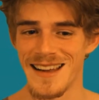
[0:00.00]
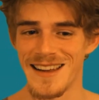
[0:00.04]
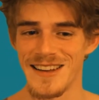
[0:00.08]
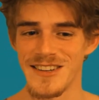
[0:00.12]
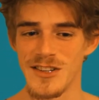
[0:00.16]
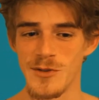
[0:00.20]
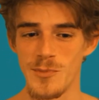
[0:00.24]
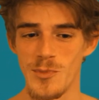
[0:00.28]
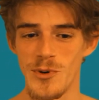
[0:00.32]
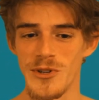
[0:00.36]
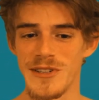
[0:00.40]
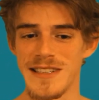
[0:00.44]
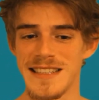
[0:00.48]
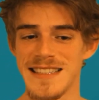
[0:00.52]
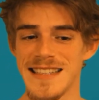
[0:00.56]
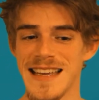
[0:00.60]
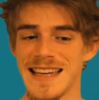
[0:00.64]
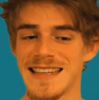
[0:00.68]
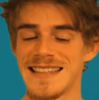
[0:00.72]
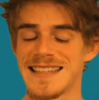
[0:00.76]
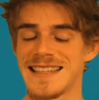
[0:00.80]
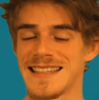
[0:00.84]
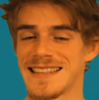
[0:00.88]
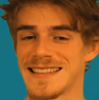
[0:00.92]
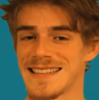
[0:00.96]
to put his
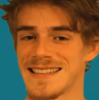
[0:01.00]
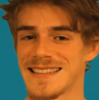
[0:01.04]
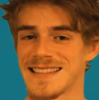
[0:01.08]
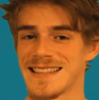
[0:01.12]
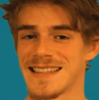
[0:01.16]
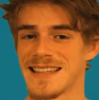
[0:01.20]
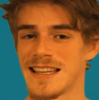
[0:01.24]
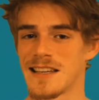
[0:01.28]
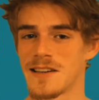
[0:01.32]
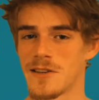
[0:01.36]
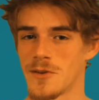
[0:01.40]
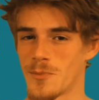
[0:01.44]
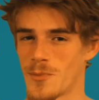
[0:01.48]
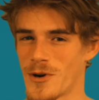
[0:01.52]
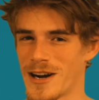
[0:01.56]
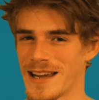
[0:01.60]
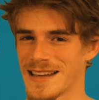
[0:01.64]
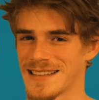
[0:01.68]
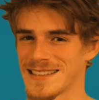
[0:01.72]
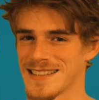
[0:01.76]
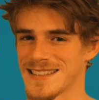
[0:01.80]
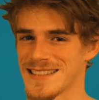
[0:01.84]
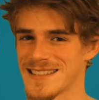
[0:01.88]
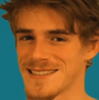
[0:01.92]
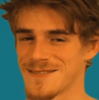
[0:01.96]
ideas into
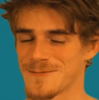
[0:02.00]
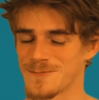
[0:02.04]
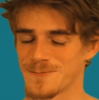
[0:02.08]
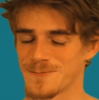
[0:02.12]
practice.